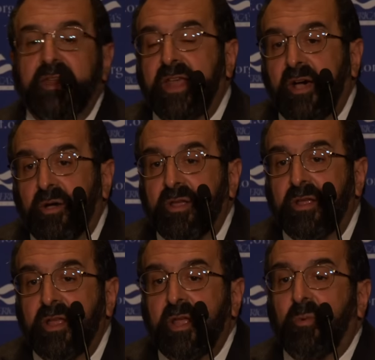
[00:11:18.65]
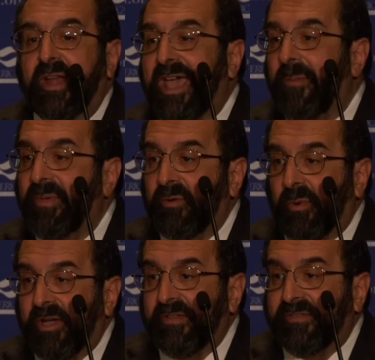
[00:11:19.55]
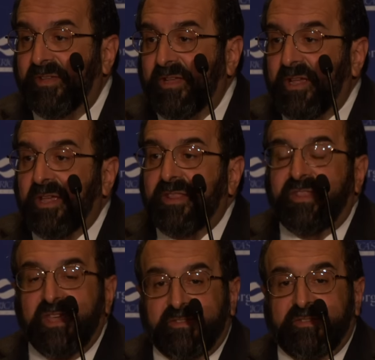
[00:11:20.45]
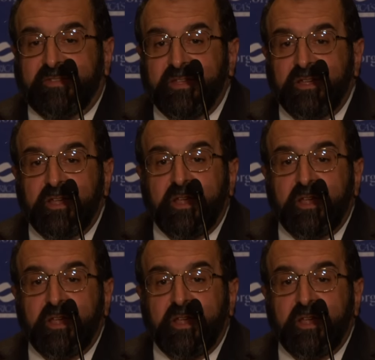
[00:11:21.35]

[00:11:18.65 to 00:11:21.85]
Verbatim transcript: Now, what happened was this